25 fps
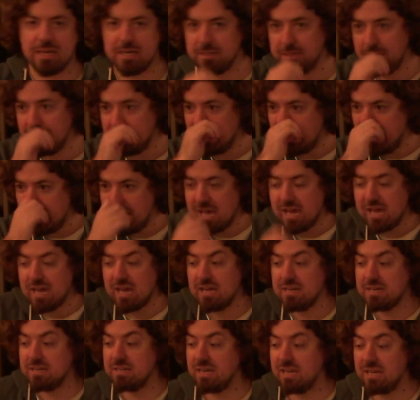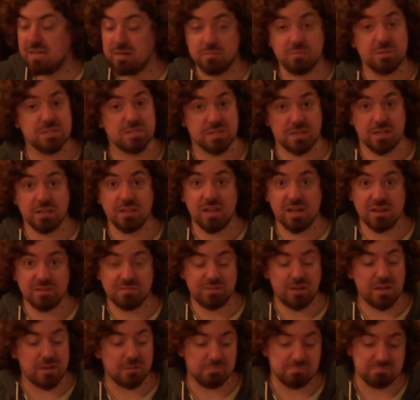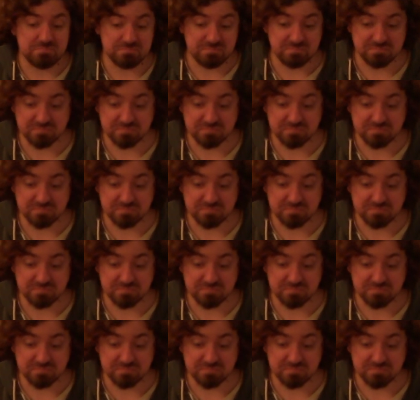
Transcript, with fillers: it, and it was a lot of fun.